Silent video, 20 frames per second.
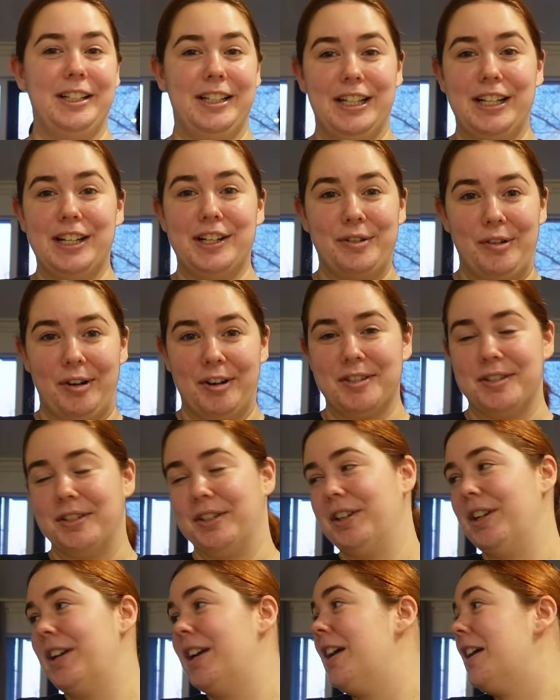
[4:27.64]
need a
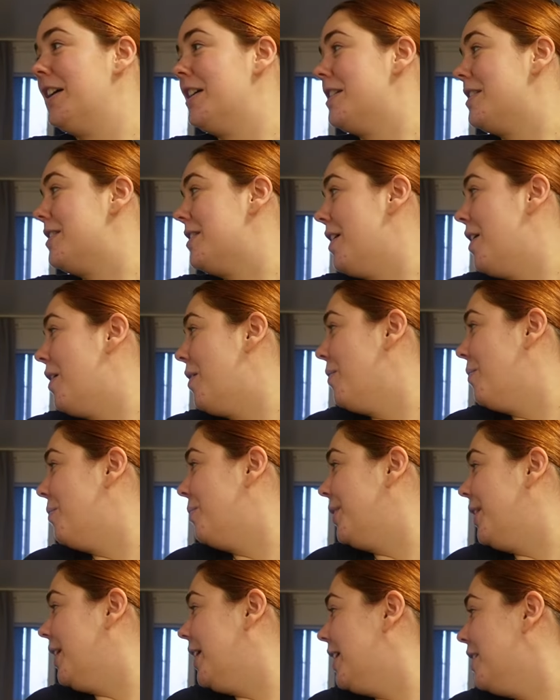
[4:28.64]
dresser. So
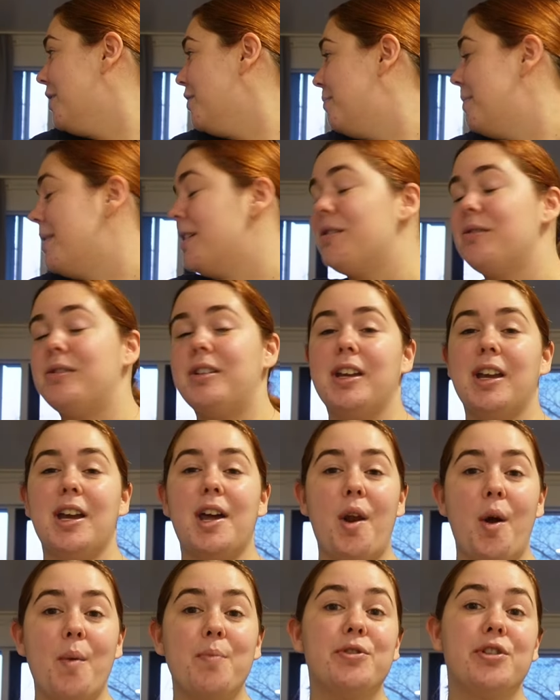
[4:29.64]
we have been looking at
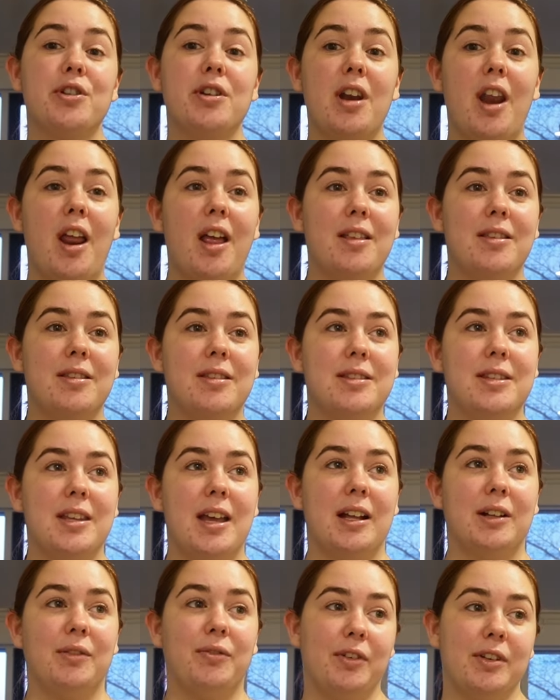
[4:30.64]
options
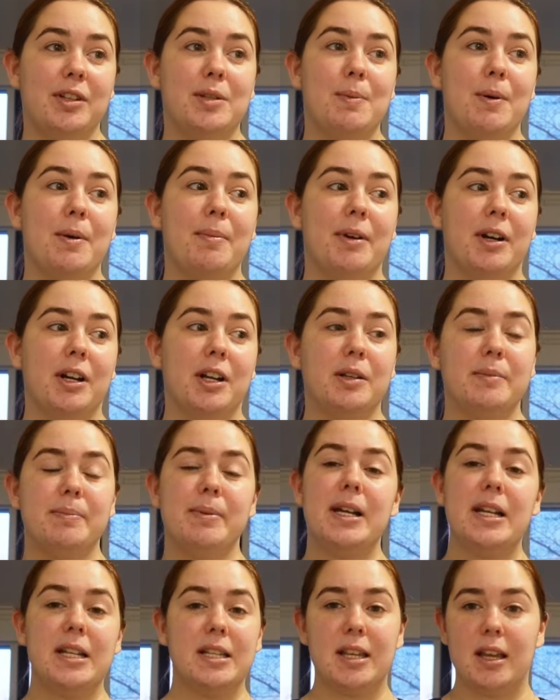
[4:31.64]
at Facebook
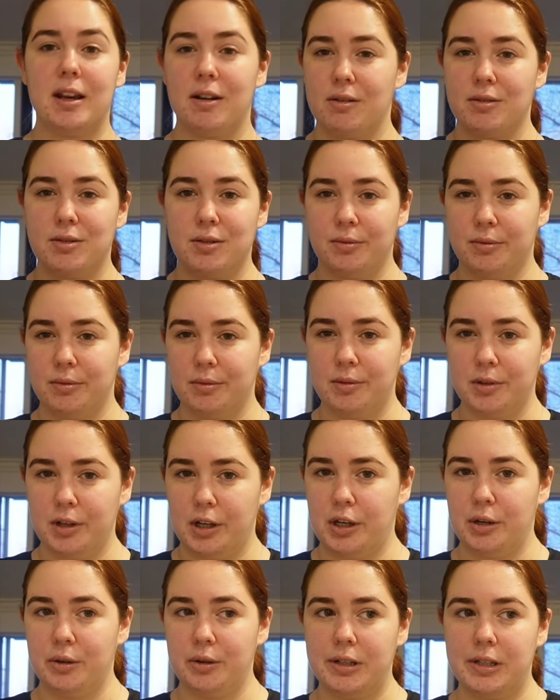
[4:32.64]
Marketplace and also
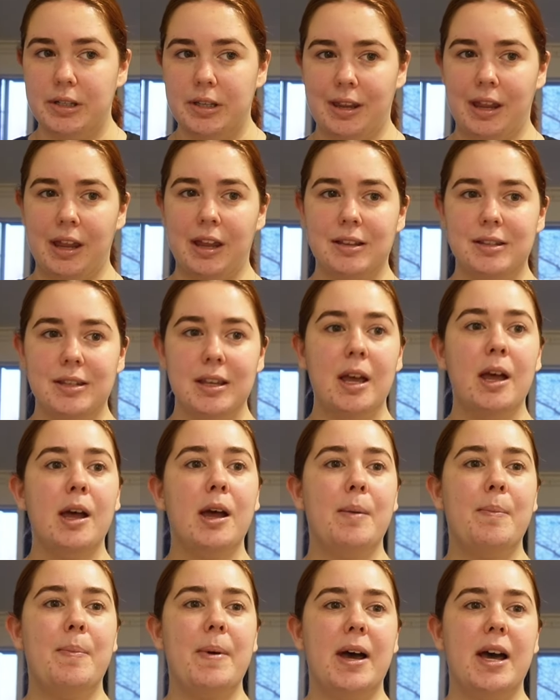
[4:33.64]
new things,
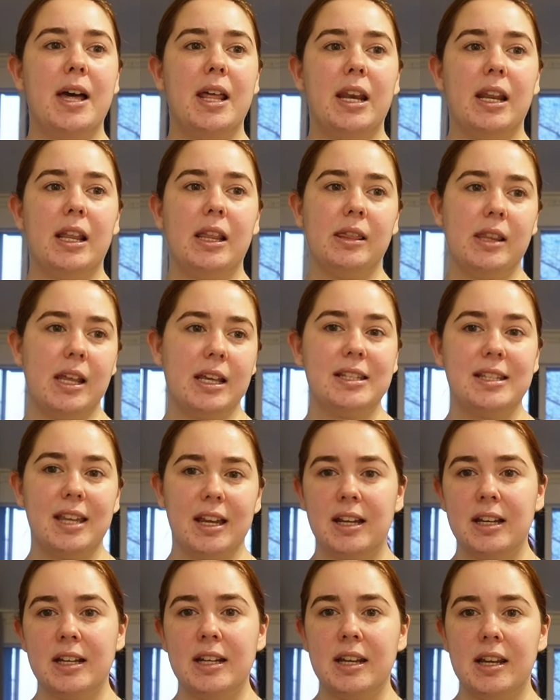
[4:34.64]
but like
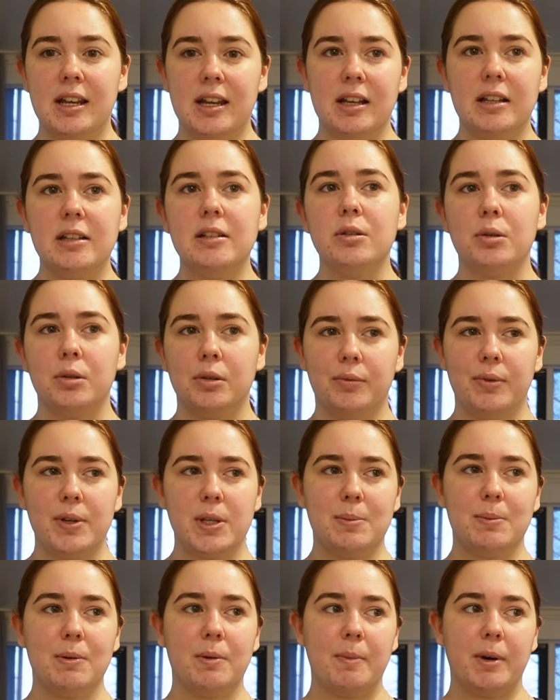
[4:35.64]
secondhand on
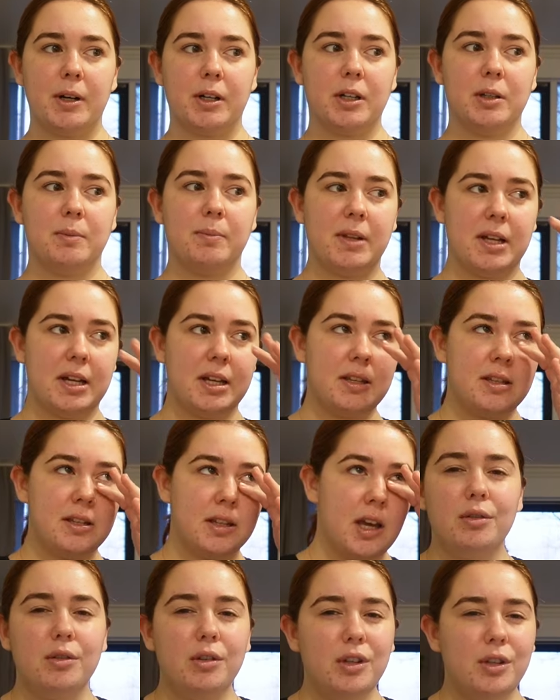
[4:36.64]
Facebook
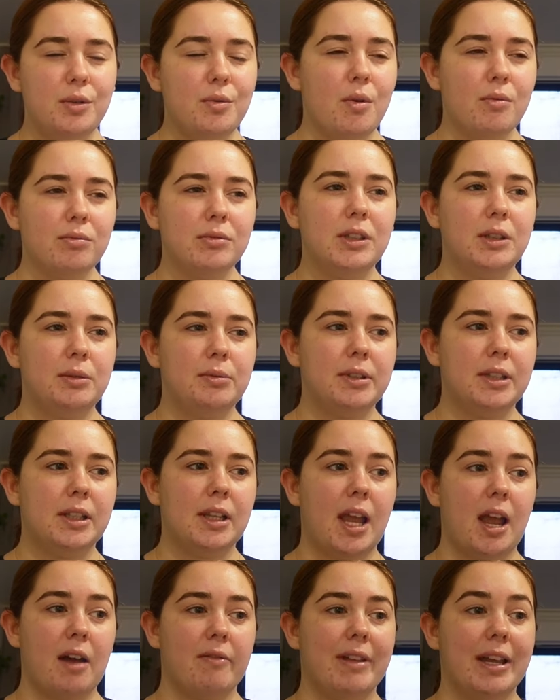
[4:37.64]
Marketplace, you only
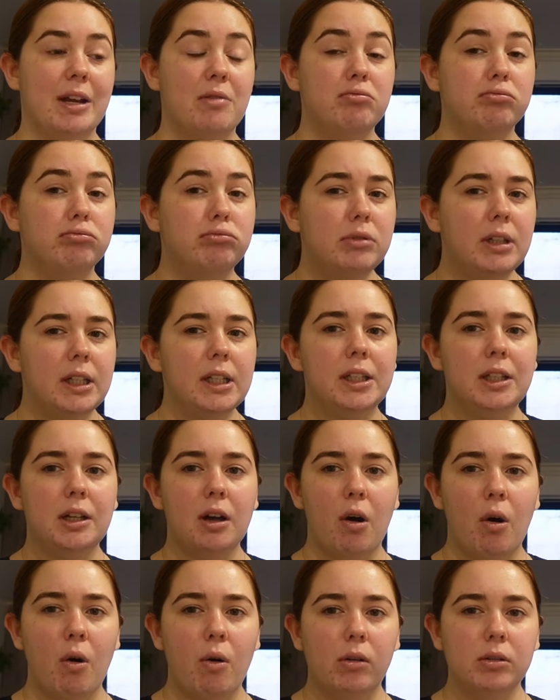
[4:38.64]
really have like really
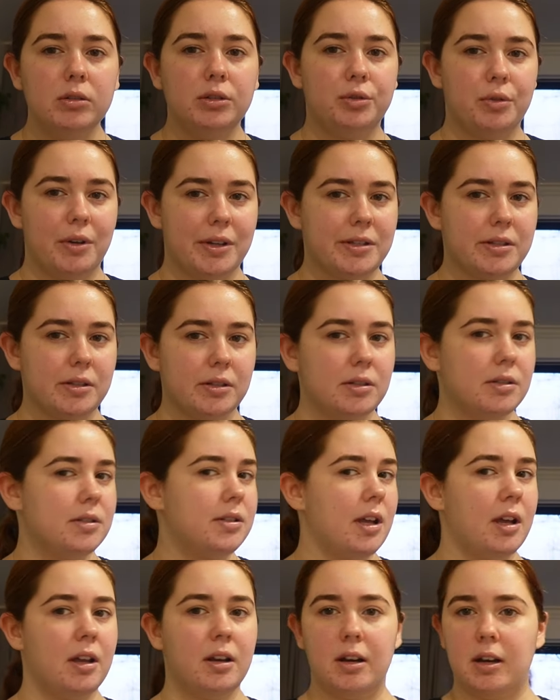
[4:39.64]
old dressers,
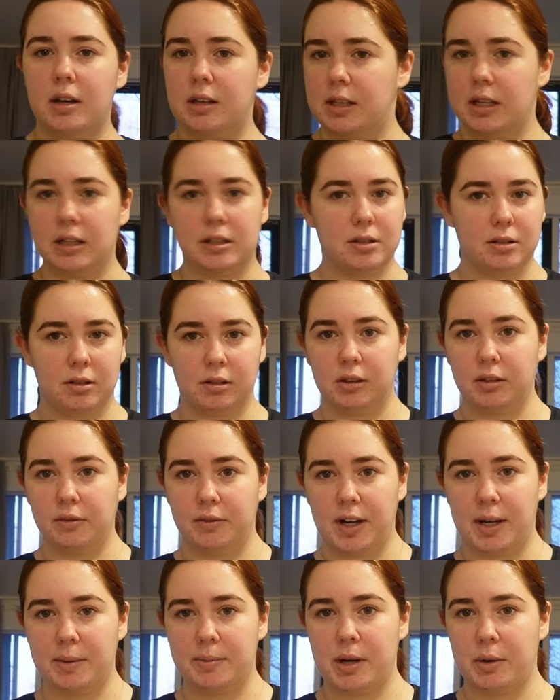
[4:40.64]
and that's not the
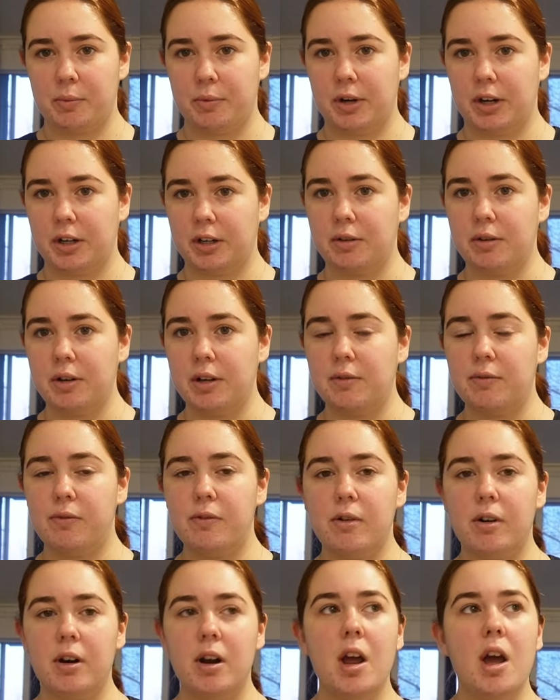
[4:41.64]
vibe that we are going
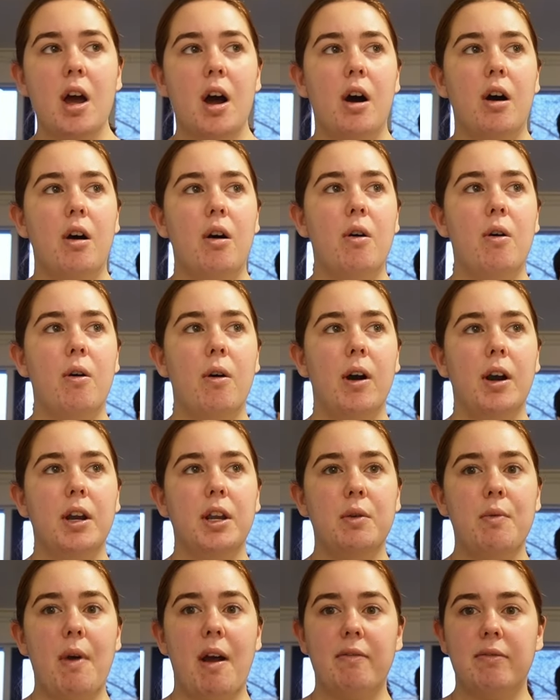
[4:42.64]
for. Or
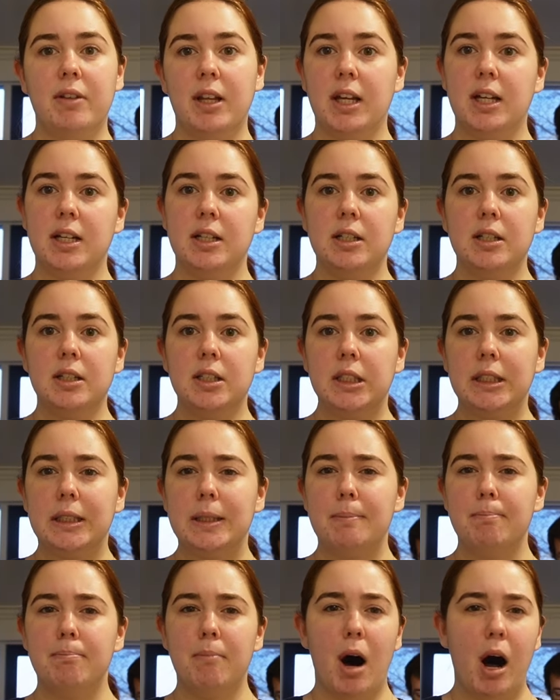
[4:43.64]
you have like
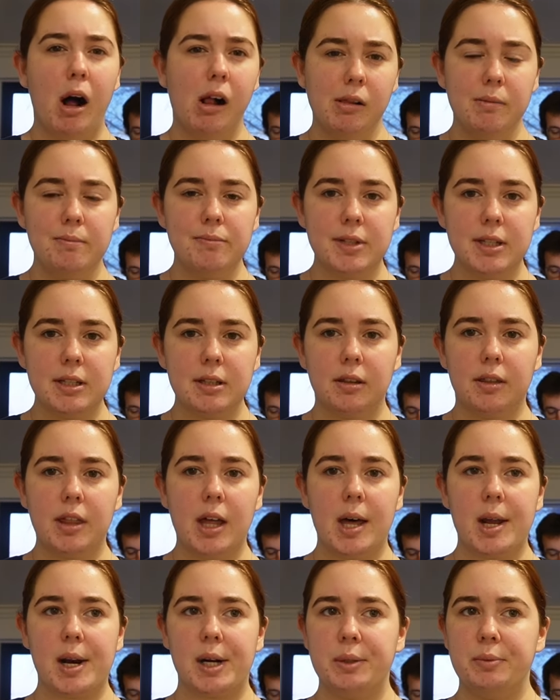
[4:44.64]
moms
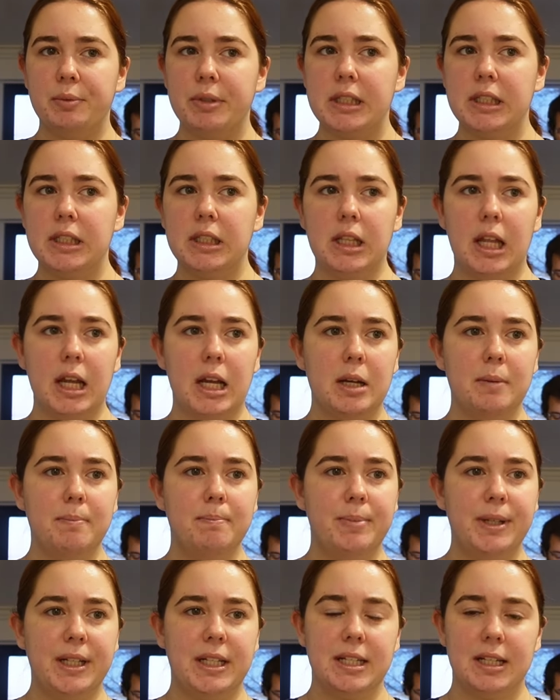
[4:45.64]
that are really like
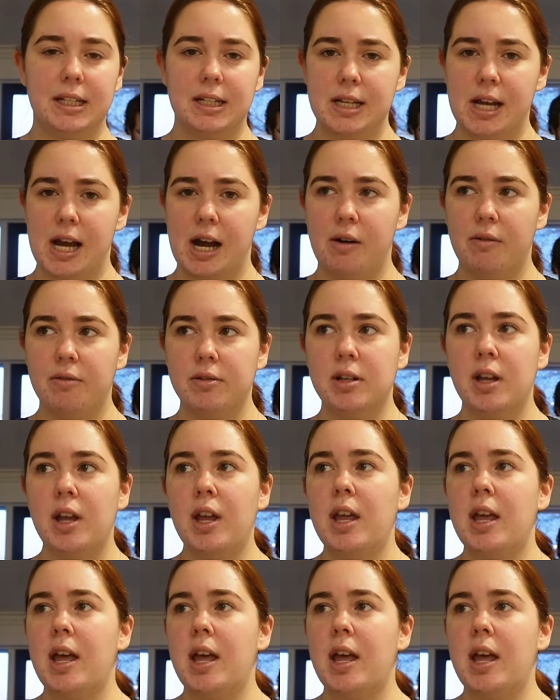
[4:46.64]
beaten down.